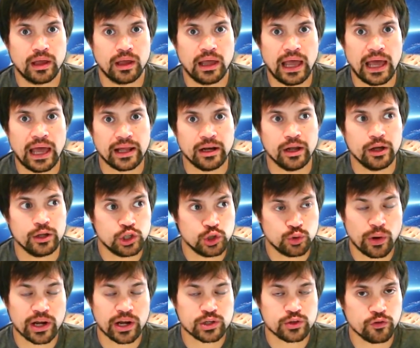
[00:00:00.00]
And a
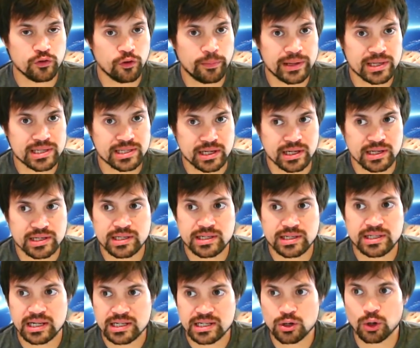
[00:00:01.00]
director of a business
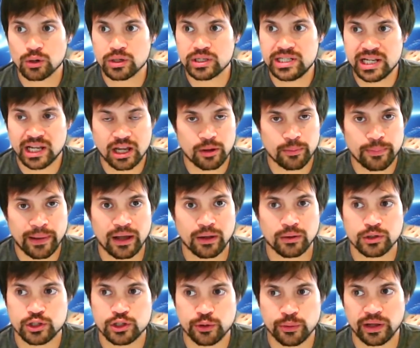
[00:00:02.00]
does not dick
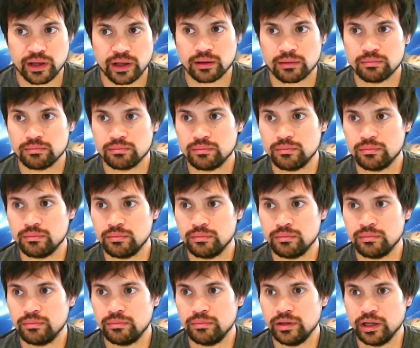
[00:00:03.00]
about doing,
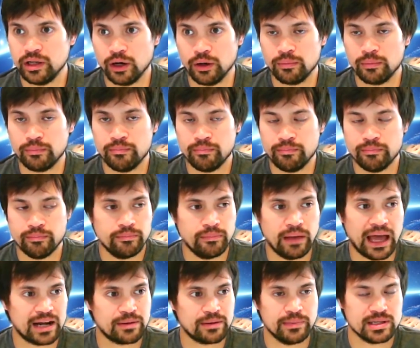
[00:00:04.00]
you know,
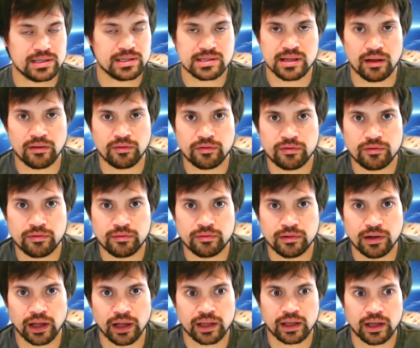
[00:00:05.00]
admin stuff.
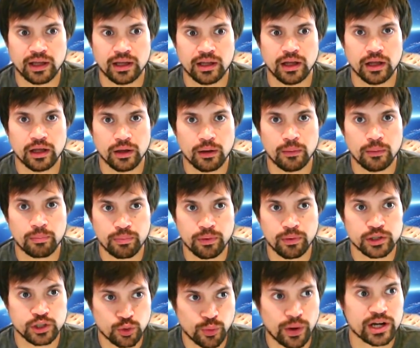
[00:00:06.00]
Like a, a,
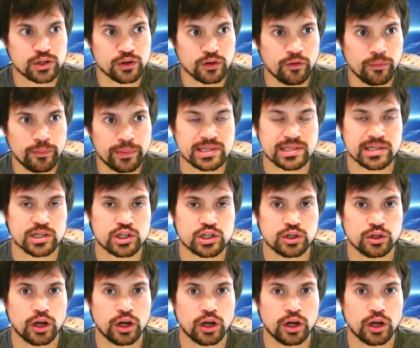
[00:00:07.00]
director of a business should